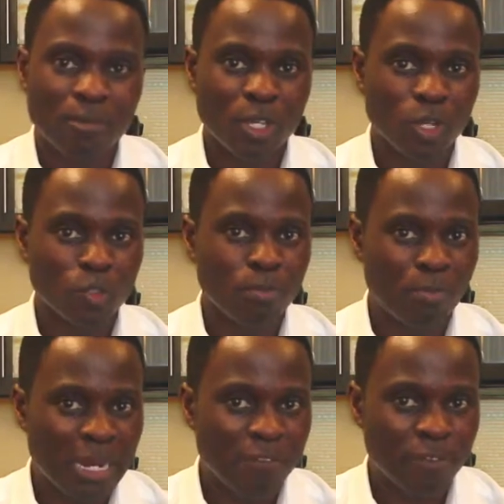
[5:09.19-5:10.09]
because we
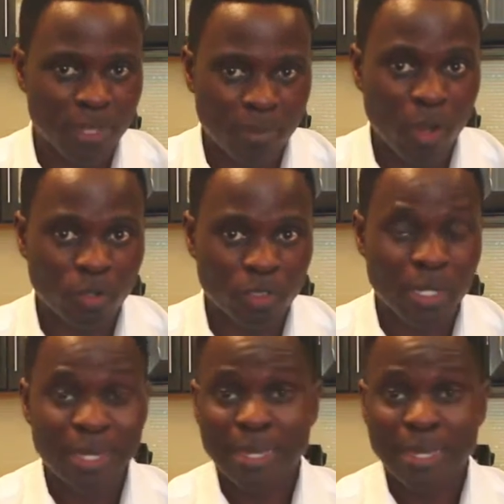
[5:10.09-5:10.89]
benefit the most.